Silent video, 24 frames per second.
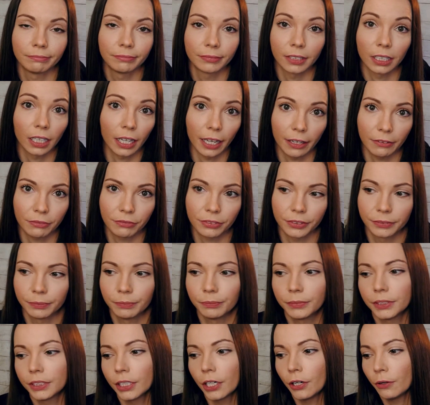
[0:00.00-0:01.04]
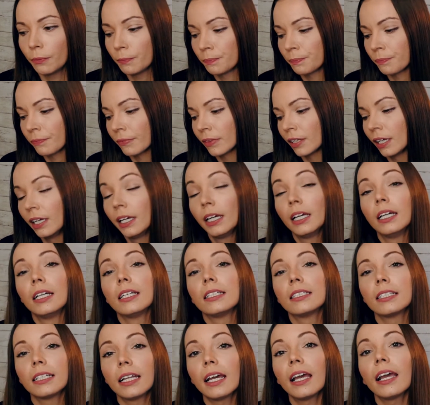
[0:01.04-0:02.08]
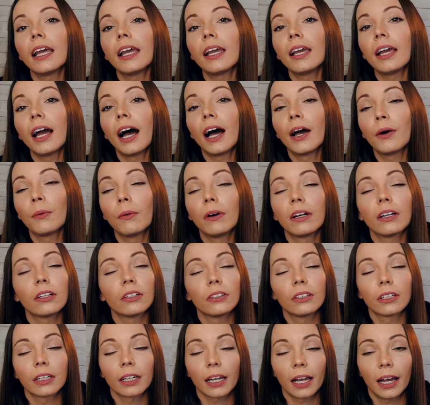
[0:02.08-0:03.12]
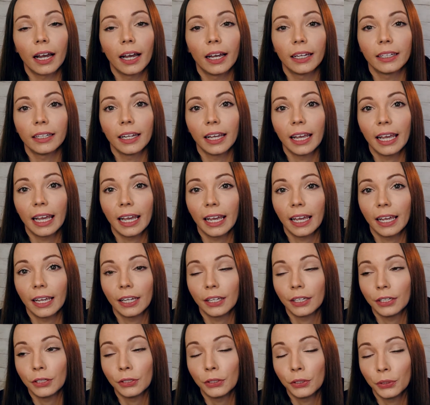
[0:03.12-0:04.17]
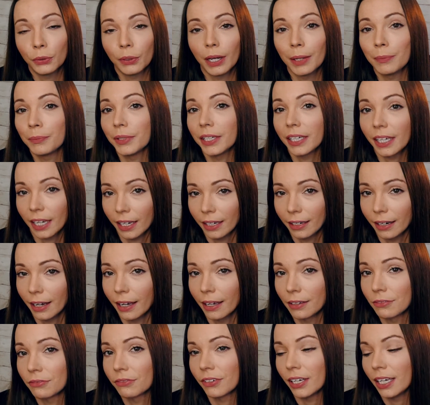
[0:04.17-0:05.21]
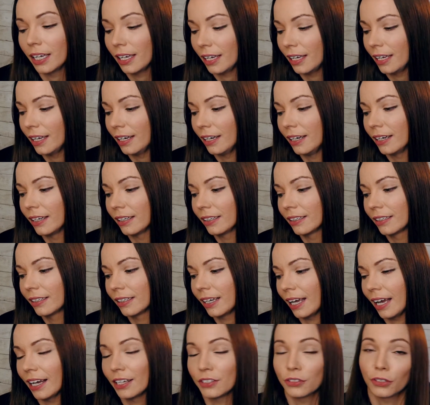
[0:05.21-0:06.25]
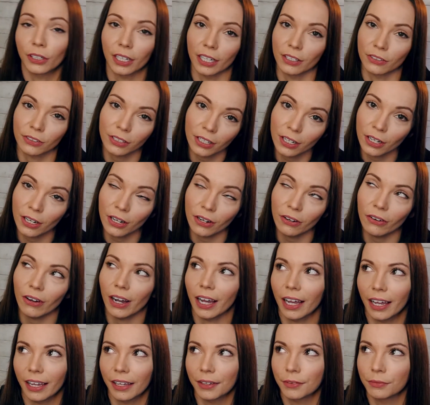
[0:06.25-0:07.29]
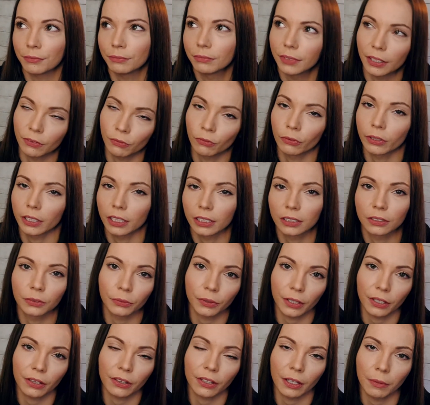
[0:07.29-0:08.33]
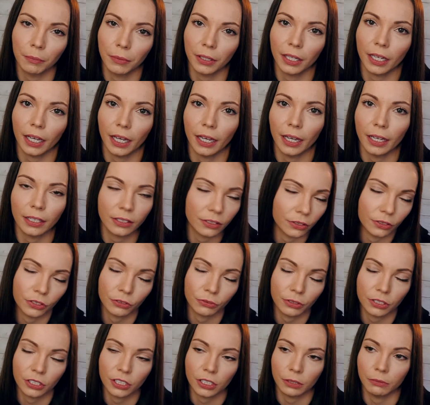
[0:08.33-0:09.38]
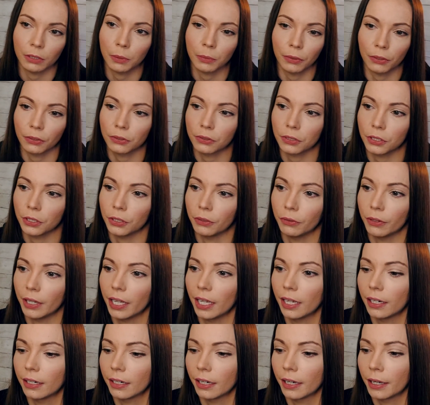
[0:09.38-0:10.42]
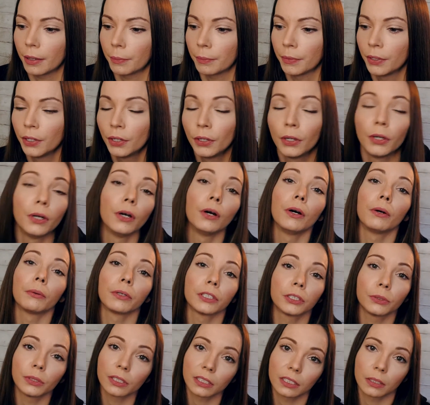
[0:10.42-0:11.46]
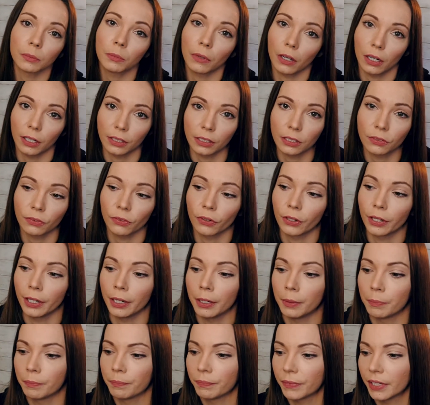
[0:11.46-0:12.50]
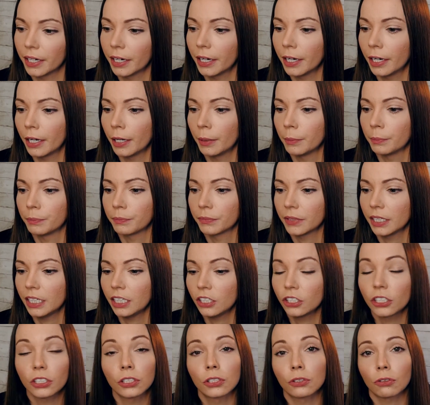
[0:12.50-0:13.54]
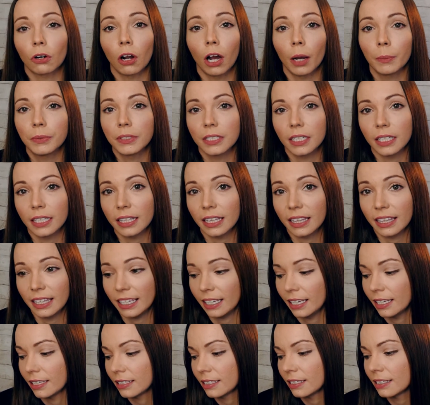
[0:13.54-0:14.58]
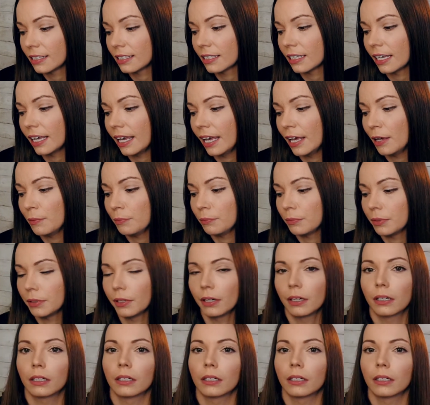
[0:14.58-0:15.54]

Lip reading: life. So today, I want to look at a new MBK knife, and as you guys know, I have worked with MBK, so does Richie, we both do, and we're doing some mods for him. He just dropped this MBK,